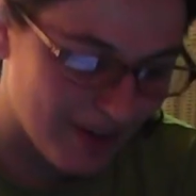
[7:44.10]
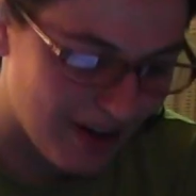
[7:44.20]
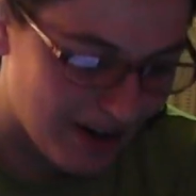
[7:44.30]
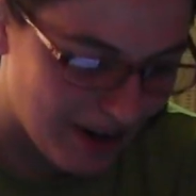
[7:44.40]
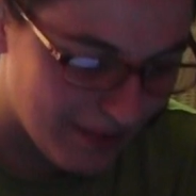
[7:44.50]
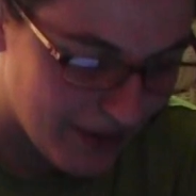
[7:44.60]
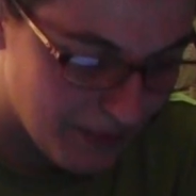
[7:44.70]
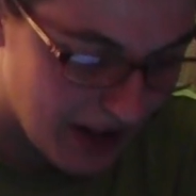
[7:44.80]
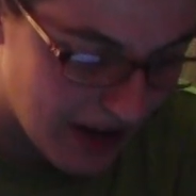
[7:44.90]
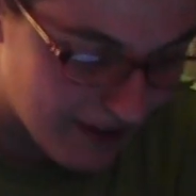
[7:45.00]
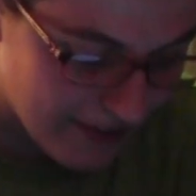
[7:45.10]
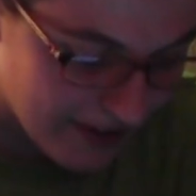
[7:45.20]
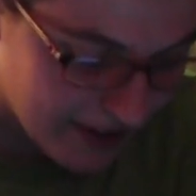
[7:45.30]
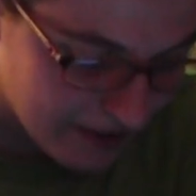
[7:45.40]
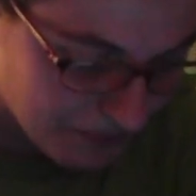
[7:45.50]
And then we
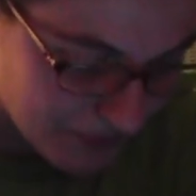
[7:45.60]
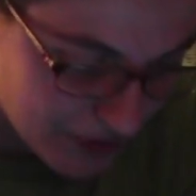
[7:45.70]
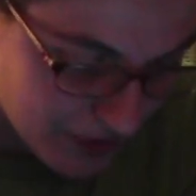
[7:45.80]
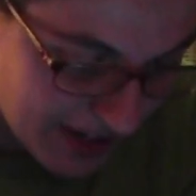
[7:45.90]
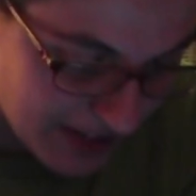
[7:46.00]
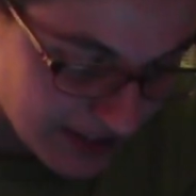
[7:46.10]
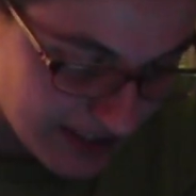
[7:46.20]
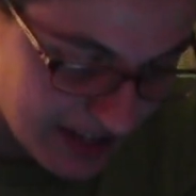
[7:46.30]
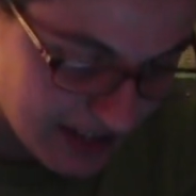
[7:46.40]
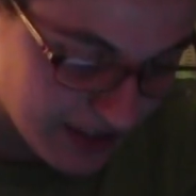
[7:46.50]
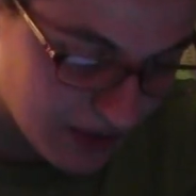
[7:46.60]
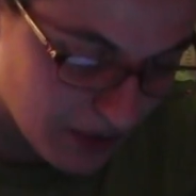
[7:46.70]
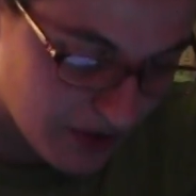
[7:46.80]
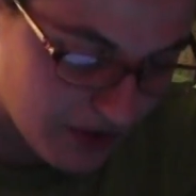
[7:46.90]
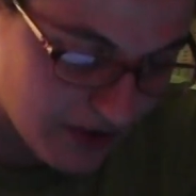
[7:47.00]
have Dragon Slaying
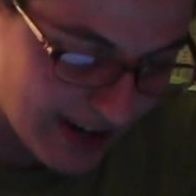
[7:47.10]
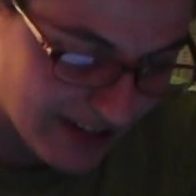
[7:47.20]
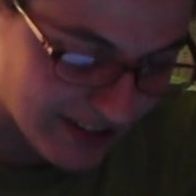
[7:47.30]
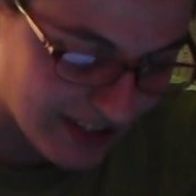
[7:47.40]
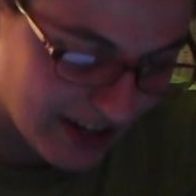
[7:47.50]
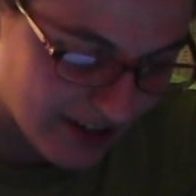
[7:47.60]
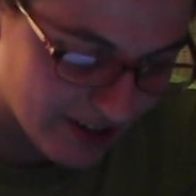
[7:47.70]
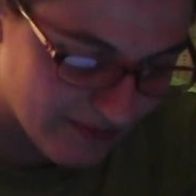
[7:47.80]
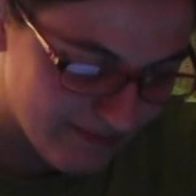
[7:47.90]
Sword Dragon Slayer.